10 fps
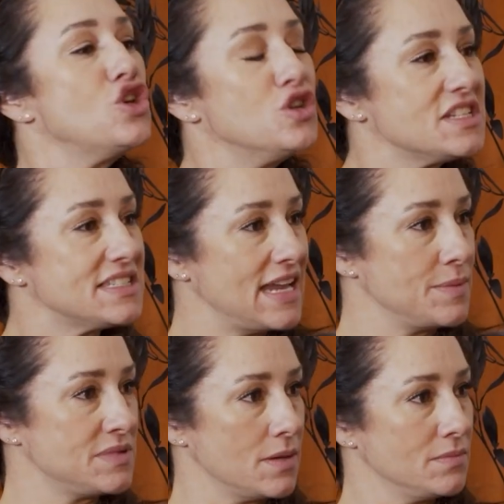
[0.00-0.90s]
You just
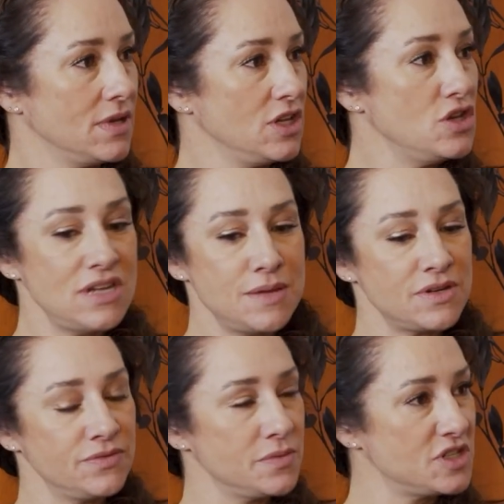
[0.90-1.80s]
named them. You named
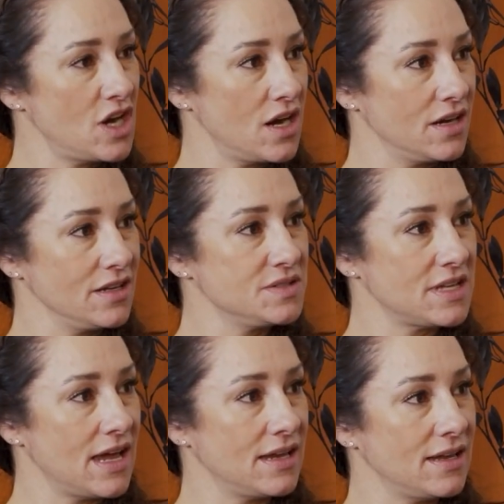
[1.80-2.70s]
them from Shar. You
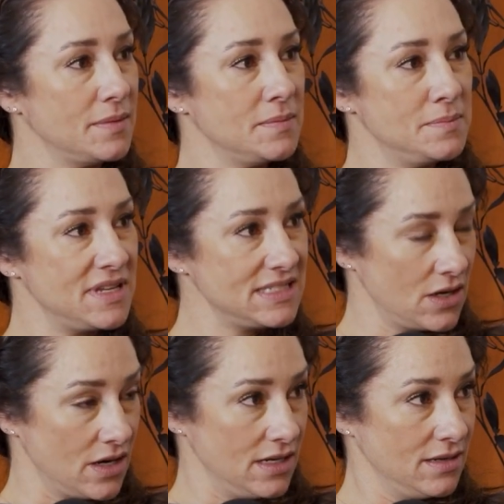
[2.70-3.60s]
said Miss
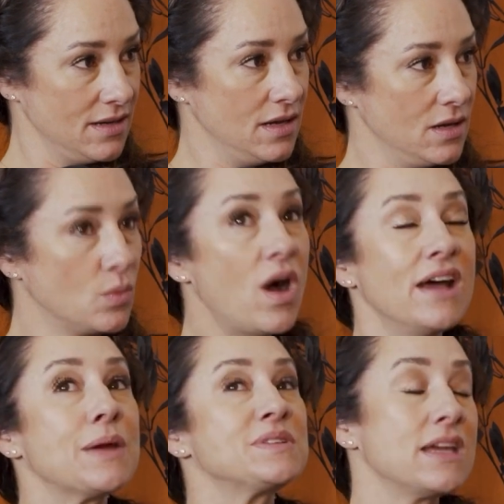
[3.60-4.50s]
Heron. Well,
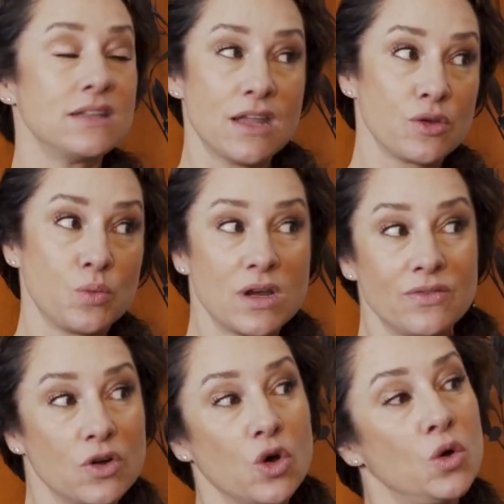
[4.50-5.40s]
and I would say another one
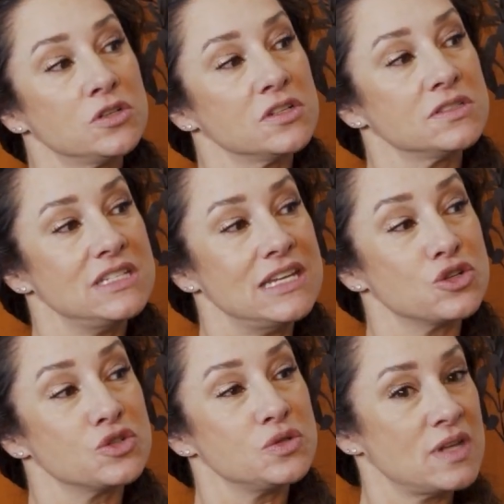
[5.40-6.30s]
of her older
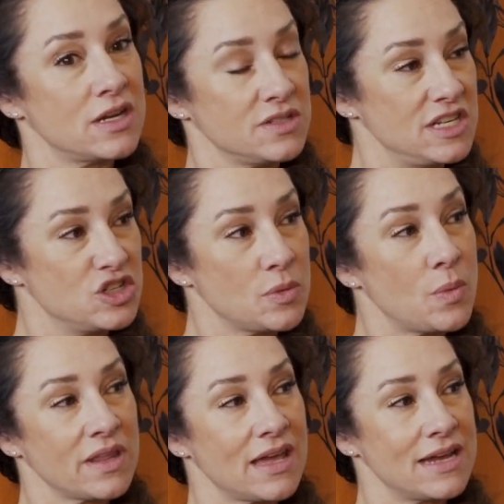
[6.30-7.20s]
teachers who's not her teacher, but
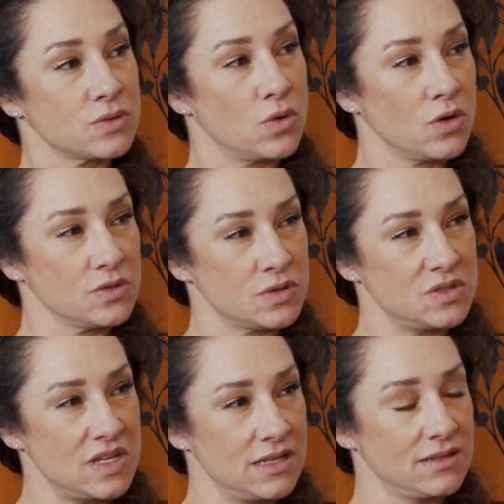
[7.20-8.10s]
one of the high school girls who
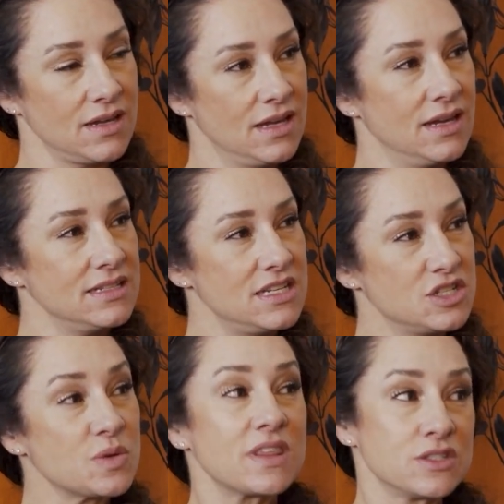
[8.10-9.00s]
she
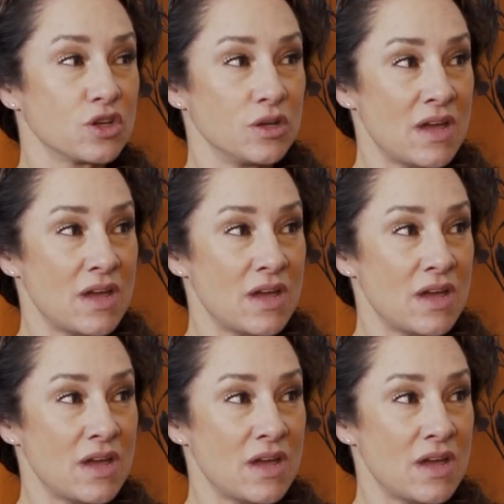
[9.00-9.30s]
teaches with is a good